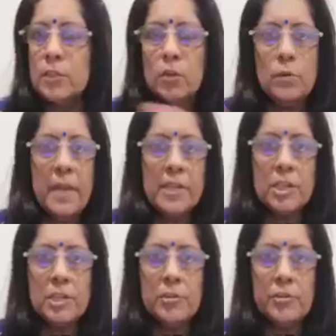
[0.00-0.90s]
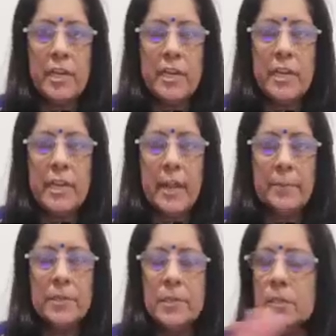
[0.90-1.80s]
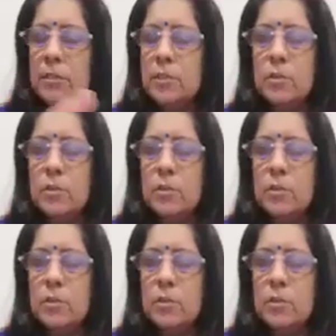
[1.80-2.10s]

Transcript: Don't make children read in capital.